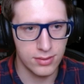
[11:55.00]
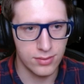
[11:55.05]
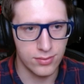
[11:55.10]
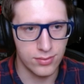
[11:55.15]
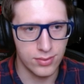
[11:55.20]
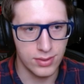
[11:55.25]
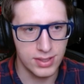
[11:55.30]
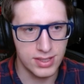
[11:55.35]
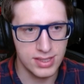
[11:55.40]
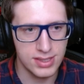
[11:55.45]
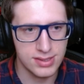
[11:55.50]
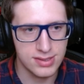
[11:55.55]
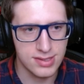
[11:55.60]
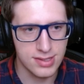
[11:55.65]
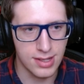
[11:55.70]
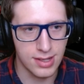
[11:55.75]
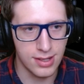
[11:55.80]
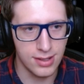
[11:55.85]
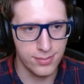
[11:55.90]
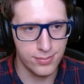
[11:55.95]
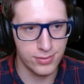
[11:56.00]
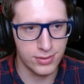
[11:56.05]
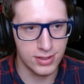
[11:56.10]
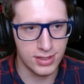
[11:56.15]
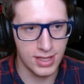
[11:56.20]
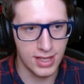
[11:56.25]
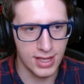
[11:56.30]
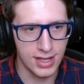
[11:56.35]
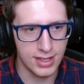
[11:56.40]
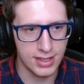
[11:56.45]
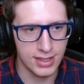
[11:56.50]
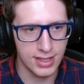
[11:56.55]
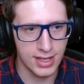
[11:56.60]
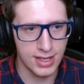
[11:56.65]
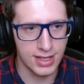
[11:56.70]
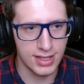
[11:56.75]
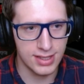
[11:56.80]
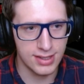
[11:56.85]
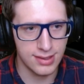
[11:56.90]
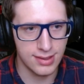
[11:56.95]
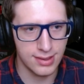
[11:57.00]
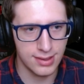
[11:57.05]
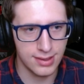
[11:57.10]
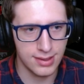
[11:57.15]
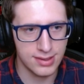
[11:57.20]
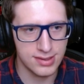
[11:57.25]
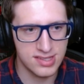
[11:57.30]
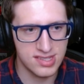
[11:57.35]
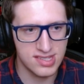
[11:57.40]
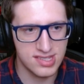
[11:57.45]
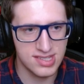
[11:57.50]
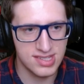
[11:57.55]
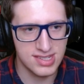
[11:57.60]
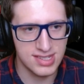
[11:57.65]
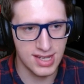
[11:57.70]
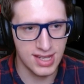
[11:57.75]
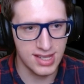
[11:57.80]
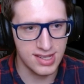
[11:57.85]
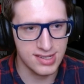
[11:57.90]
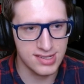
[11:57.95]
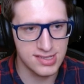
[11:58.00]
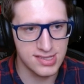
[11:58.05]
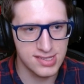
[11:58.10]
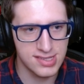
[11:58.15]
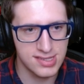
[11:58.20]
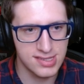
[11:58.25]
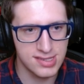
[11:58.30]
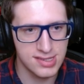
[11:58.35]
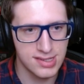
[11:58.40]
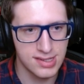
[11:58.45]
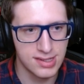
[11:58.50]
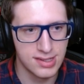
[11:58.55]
What is up with that? Yeah, it it sticks.